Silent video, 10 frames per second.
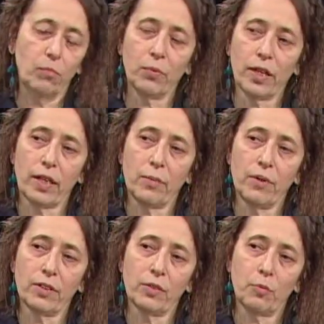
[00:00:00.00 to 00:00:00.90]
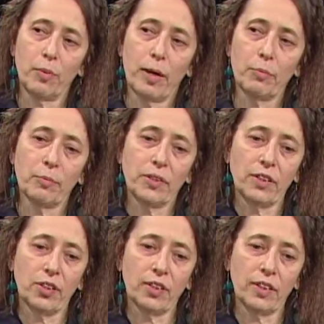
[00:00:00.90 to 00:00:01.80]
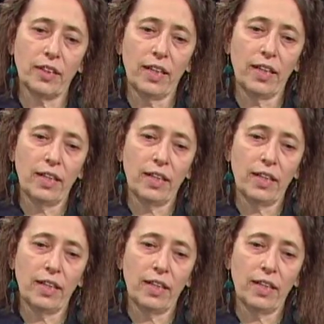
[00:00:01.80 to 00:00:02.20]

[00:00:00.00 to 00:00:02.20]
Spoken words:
putting them into a proper position